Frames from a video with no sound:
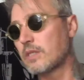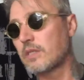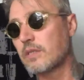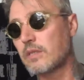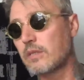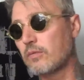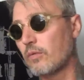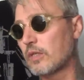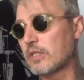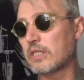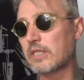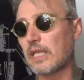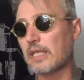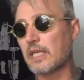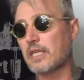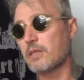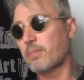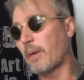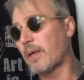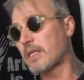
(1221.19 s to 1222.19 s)
It wasn't that
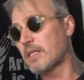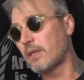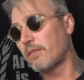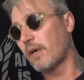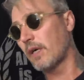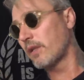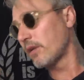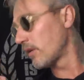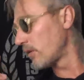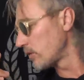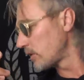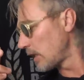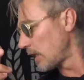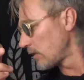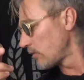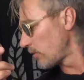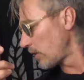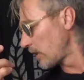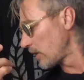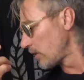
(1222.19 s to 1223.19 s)
expensive, I don't know,
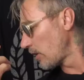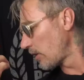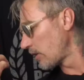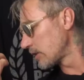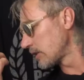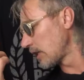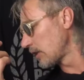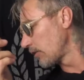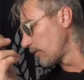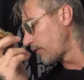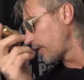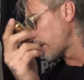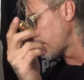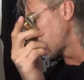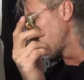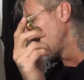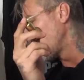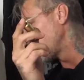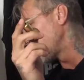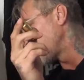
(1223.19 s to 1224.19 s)
$10, $20, I don't
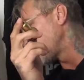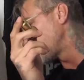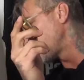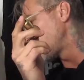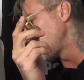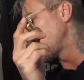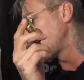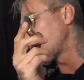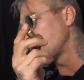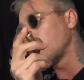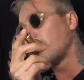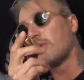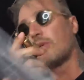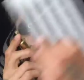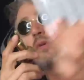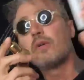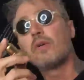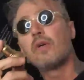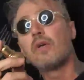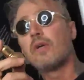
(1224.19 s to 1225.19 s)
fucking know. They cheap
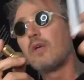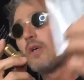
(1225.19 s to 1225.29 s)
too.